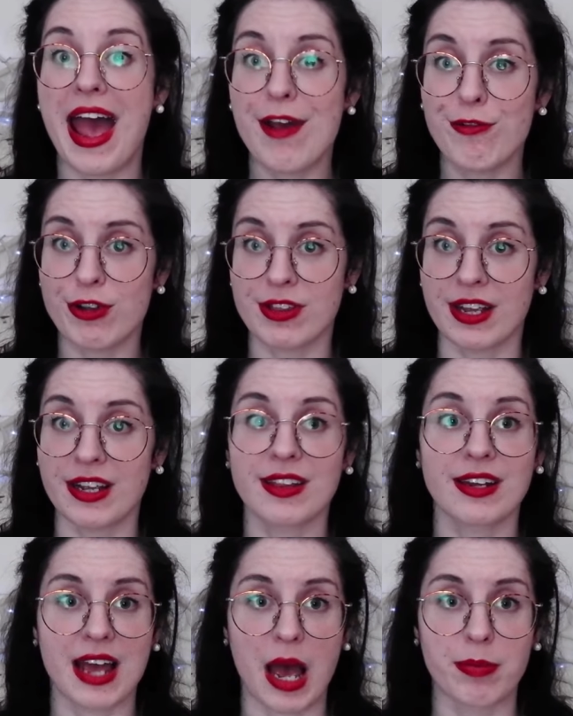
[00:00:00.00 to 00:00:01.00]
everything
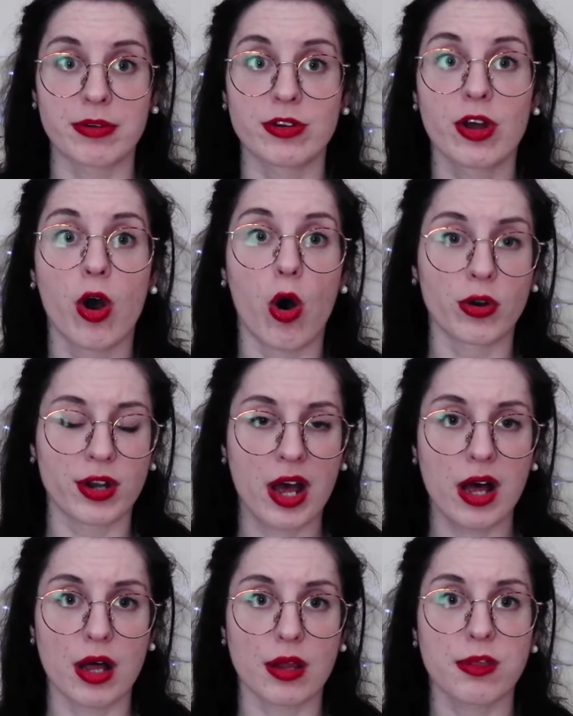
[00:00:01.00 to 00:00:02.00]
that happened on
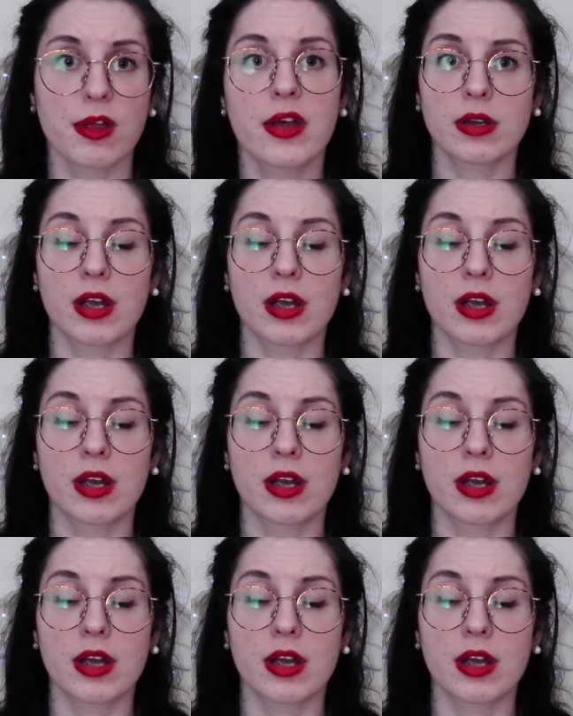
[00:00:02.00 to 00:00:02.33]
Earth,